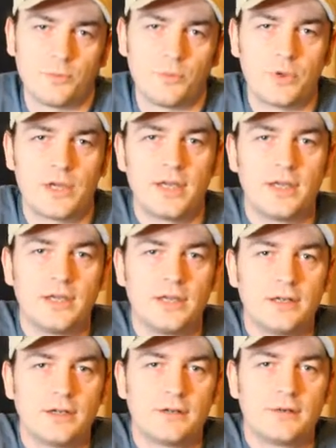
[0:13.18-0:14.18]

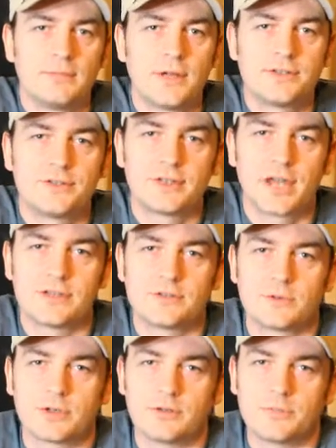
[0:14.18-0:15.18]
We mentioned to you guys that
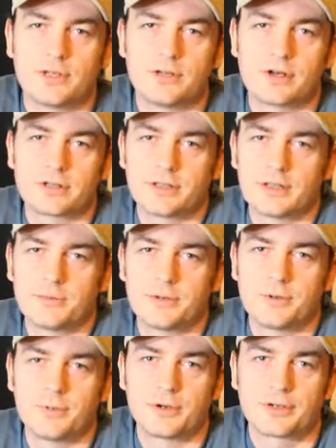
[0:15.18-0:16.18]
we're going to be talking a little bit
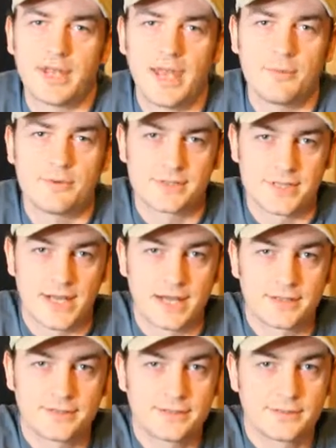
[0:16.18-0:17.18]
about camera
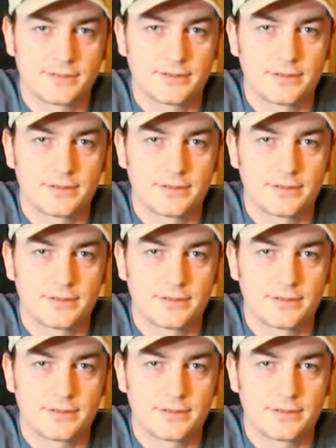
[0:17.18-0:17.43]
settings.